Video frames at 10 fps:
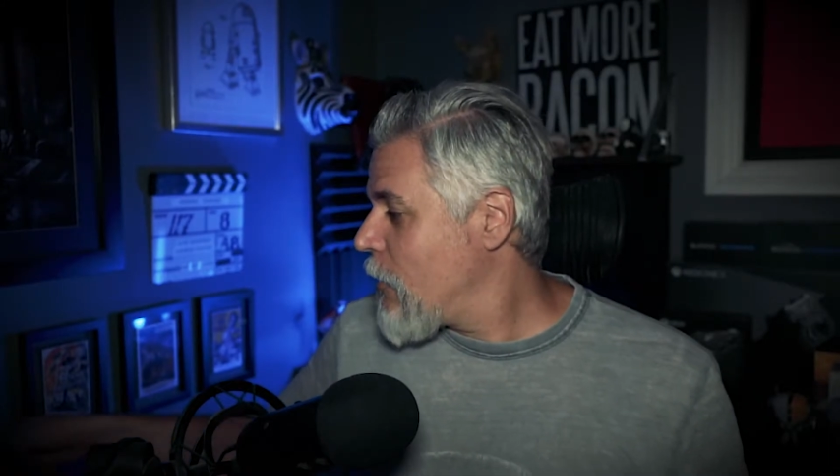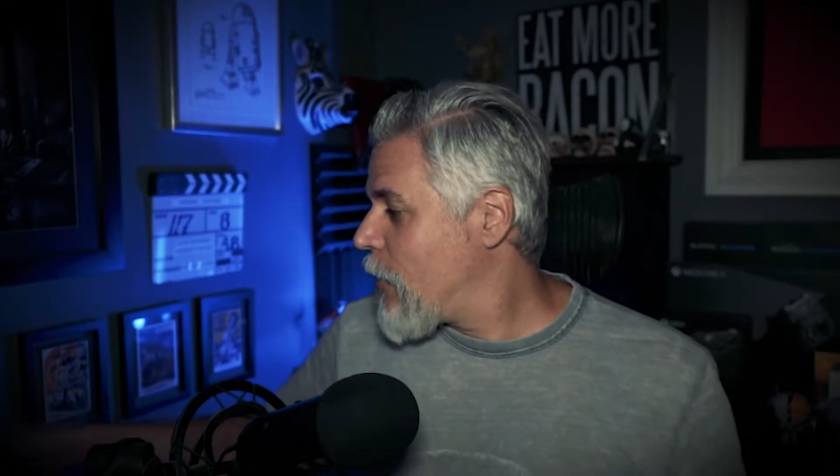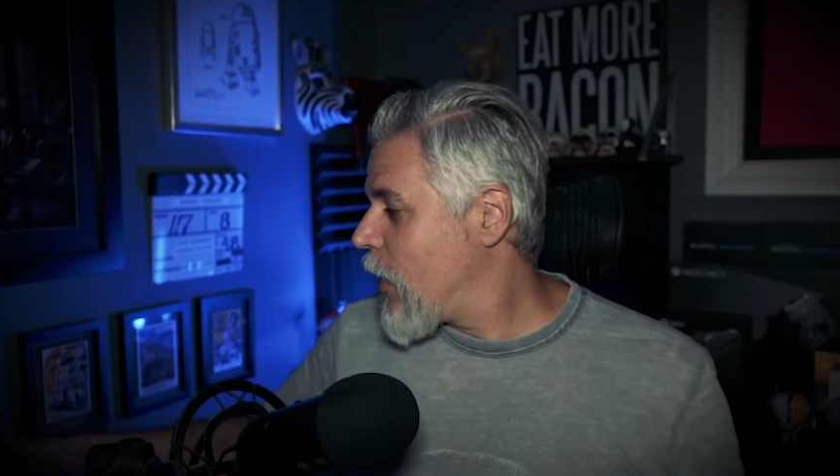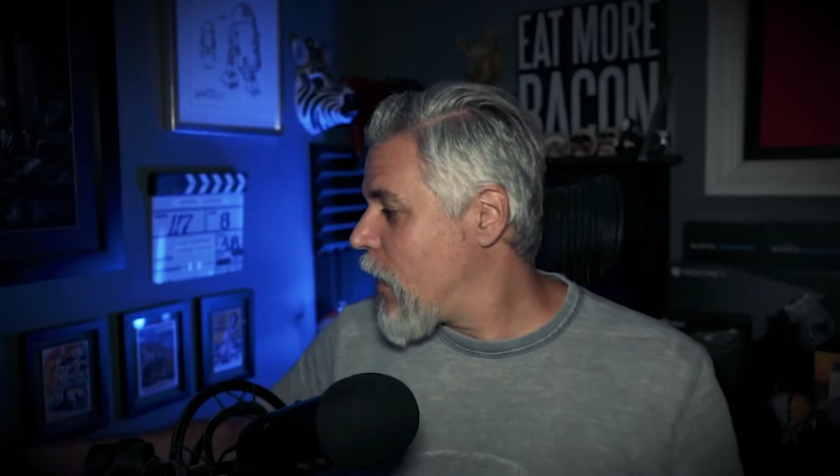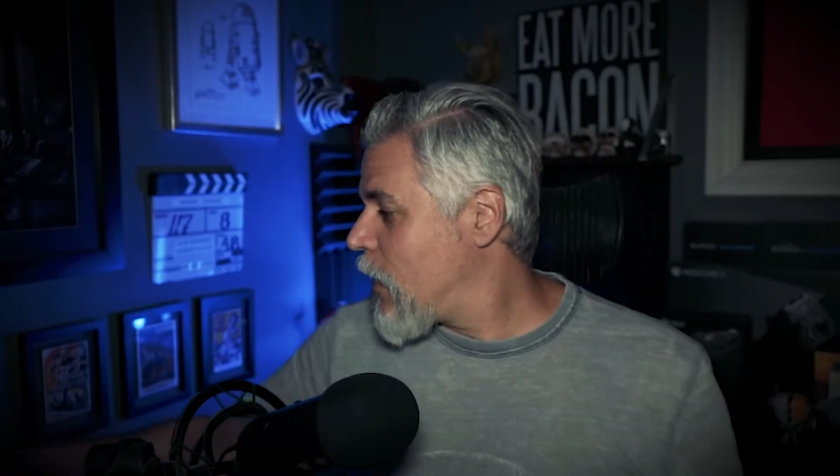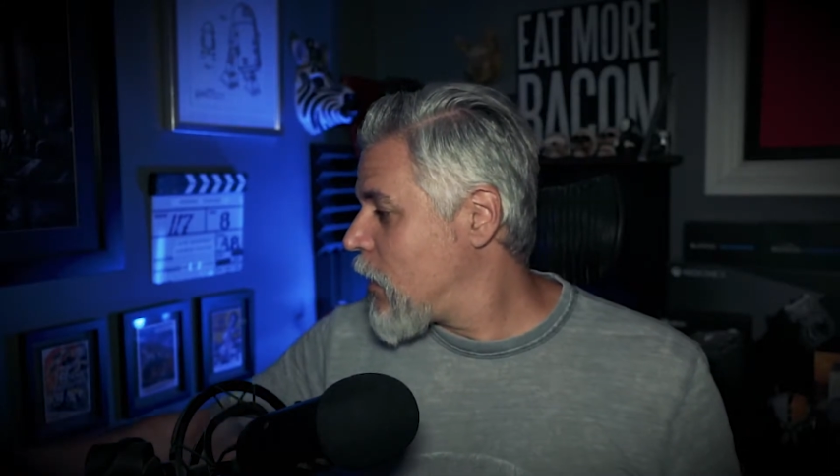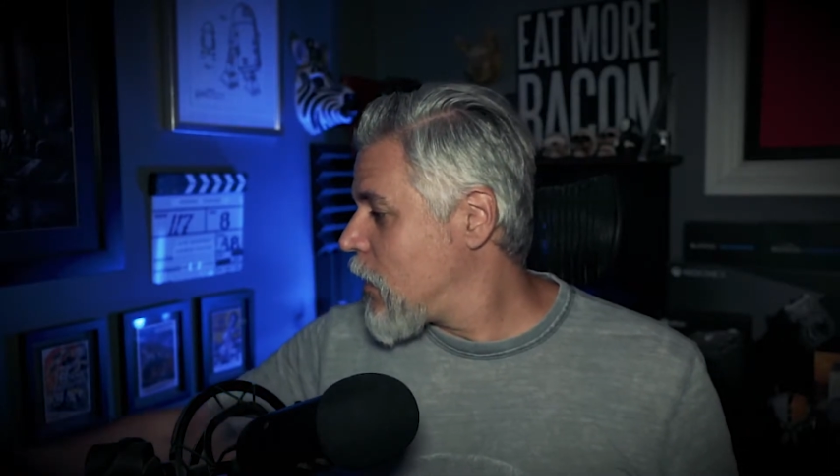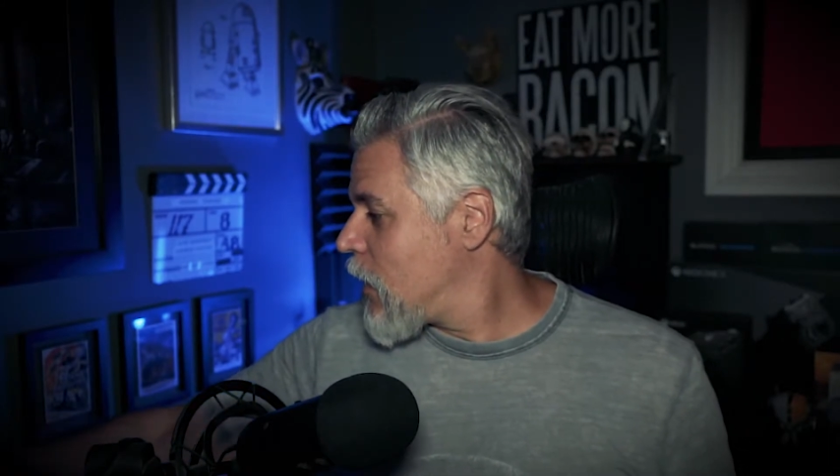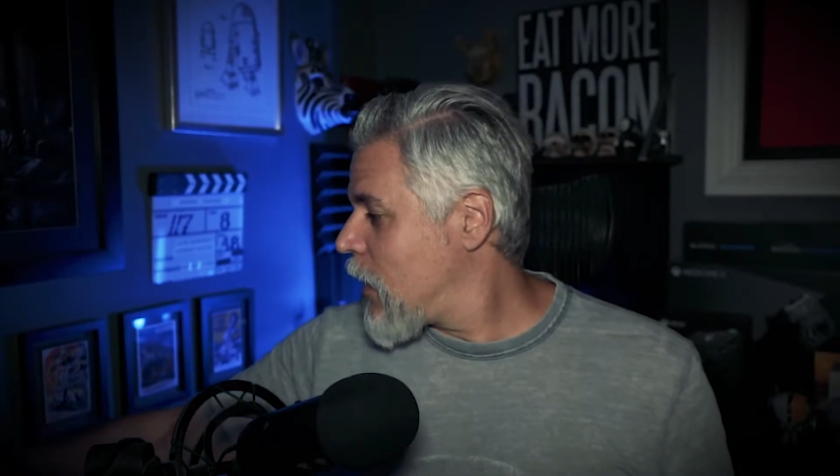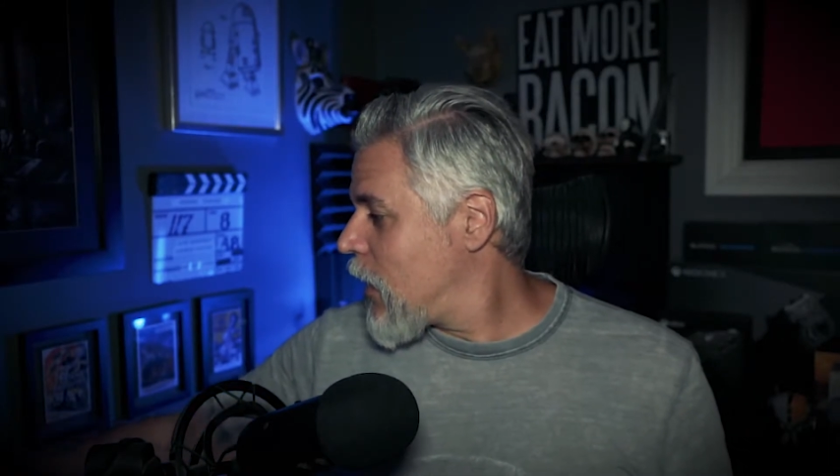but
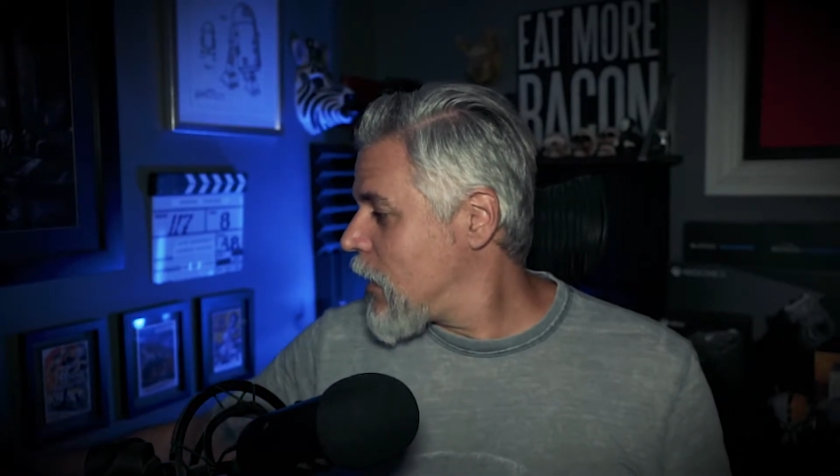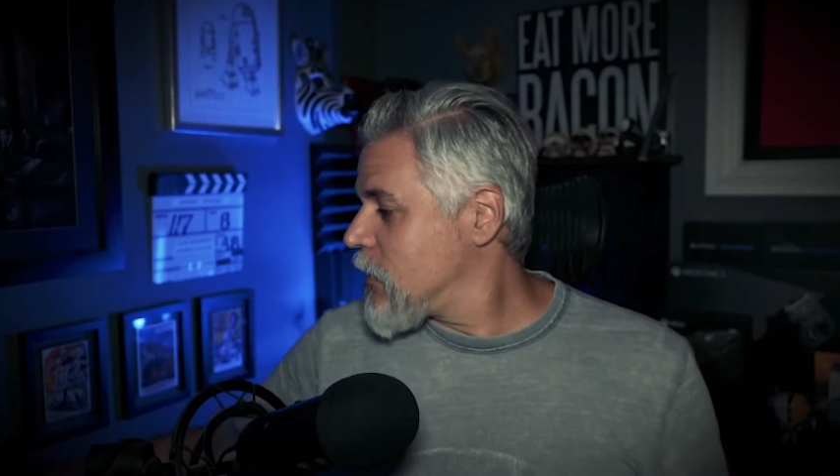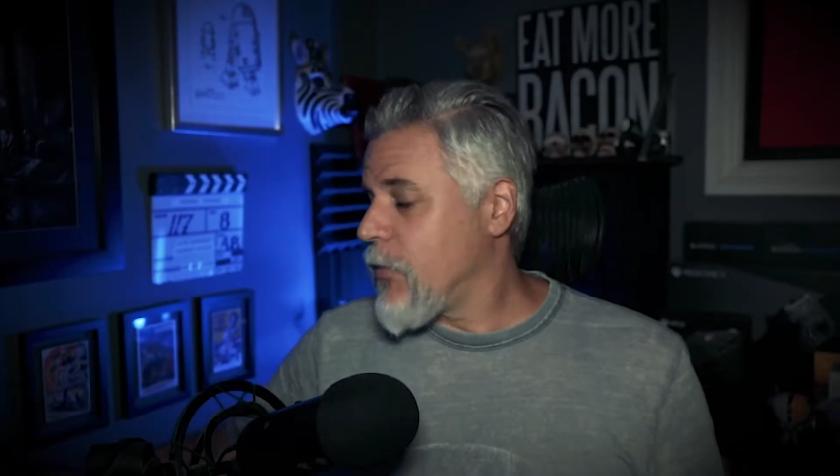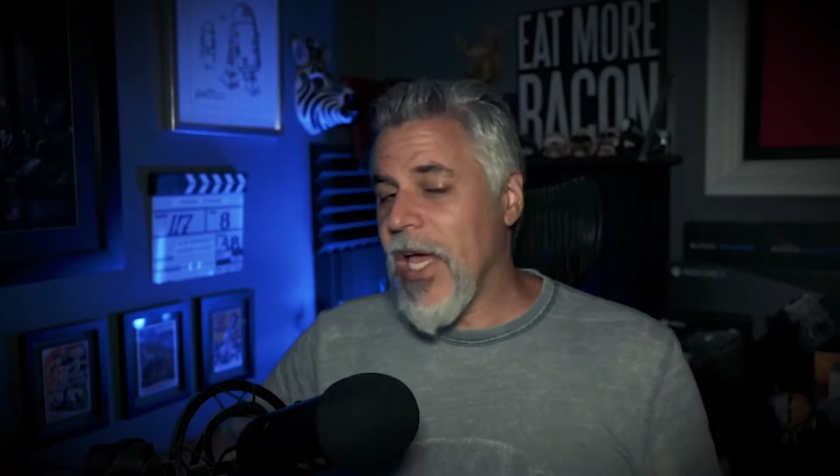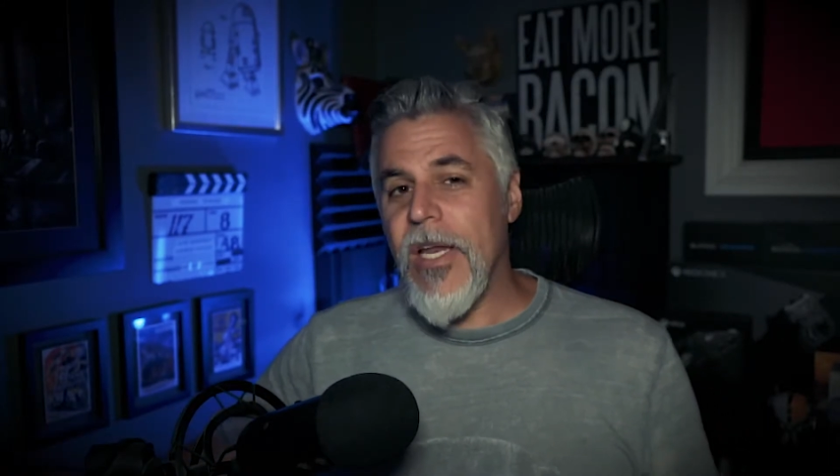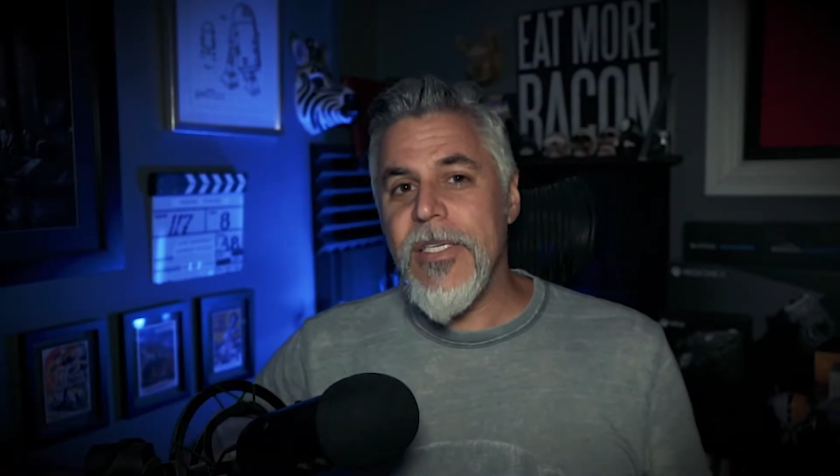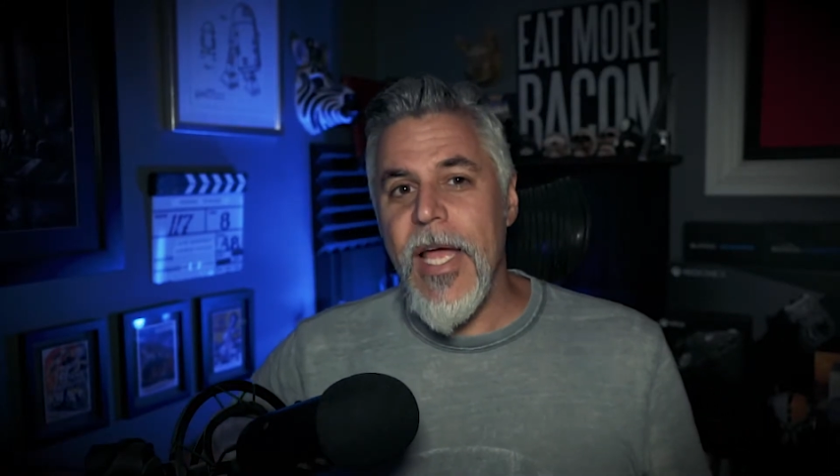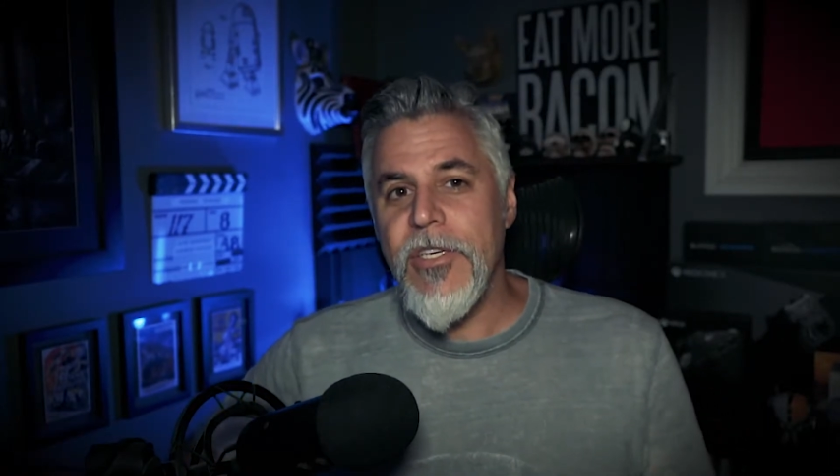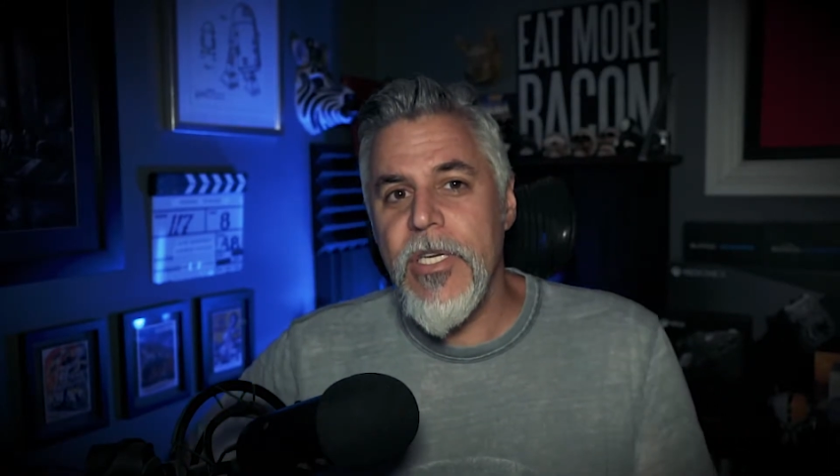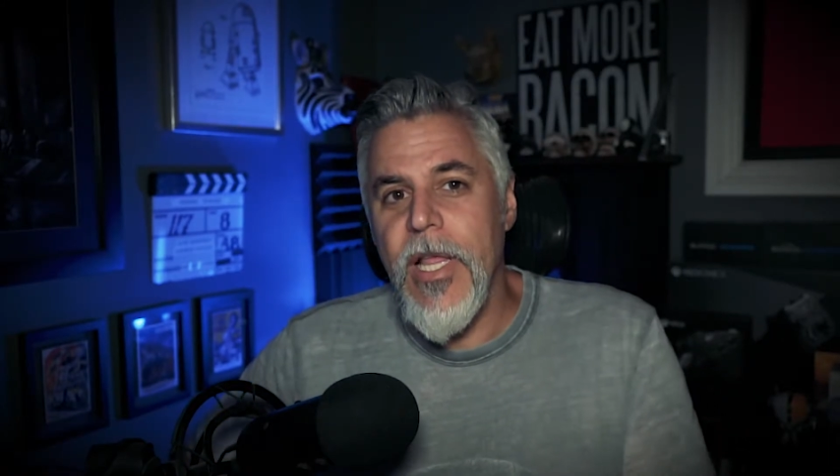to be honest, I
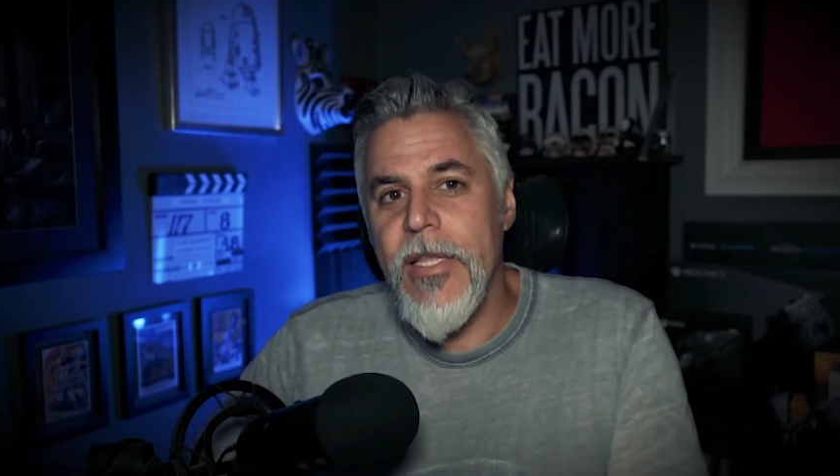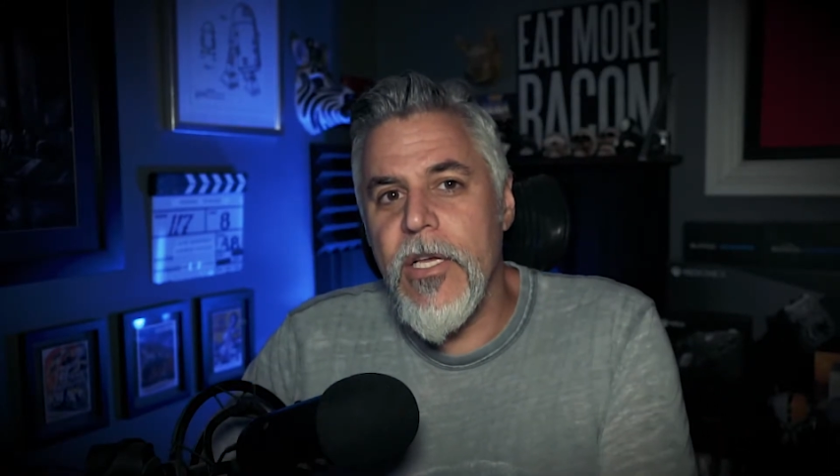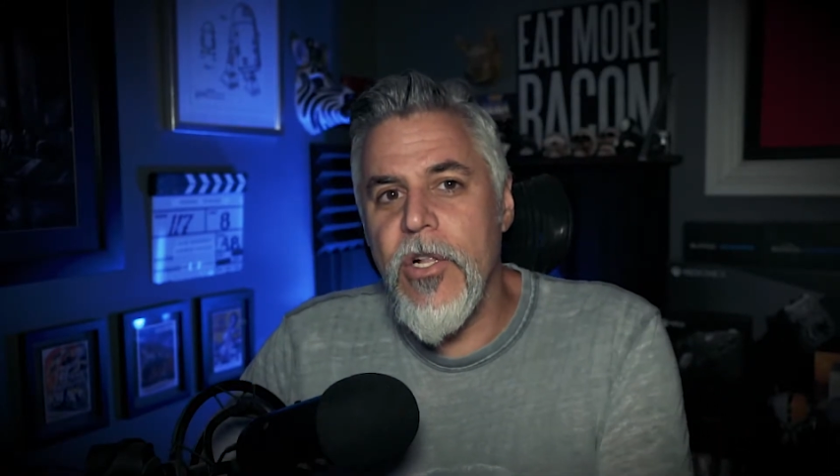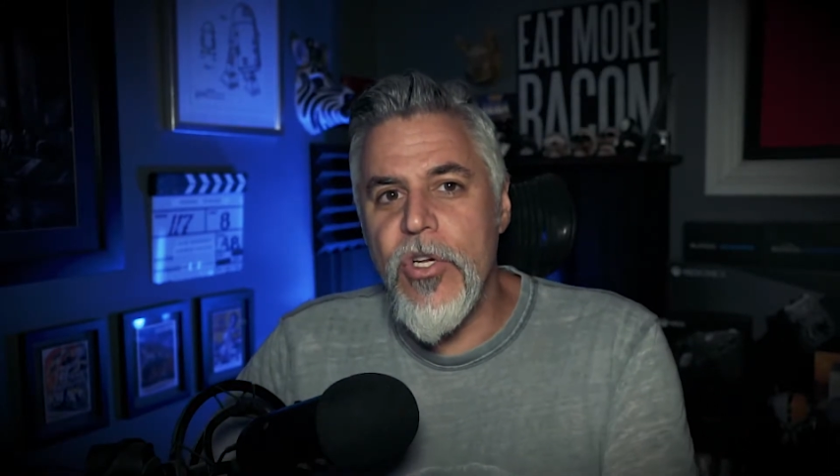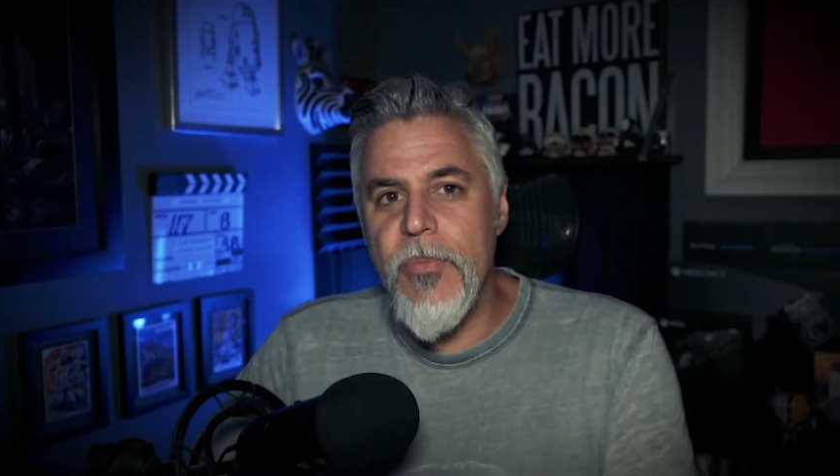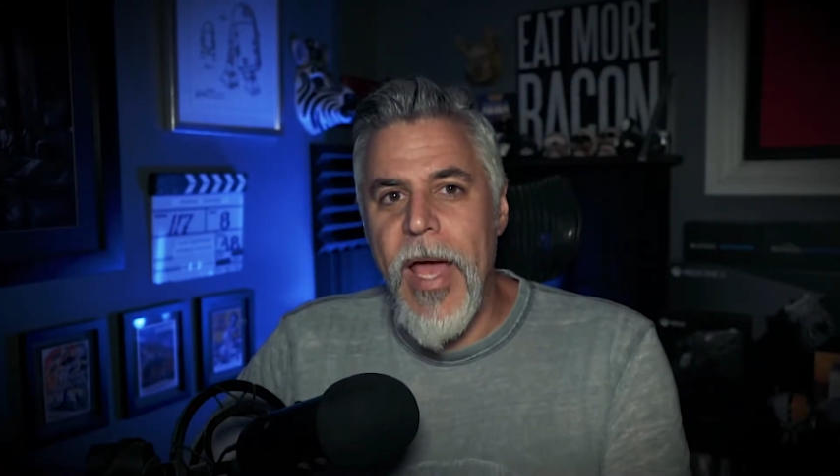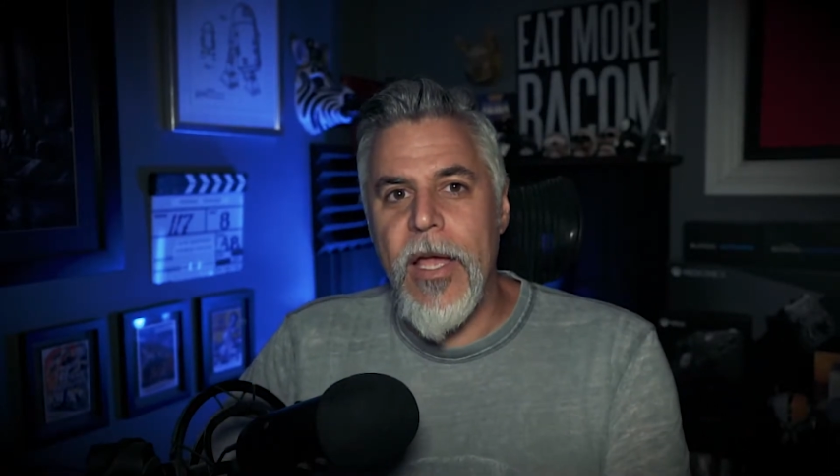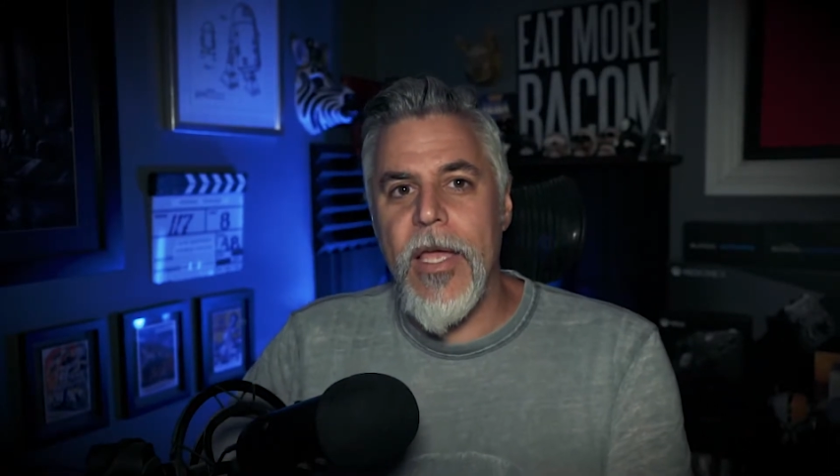actually like the closed back.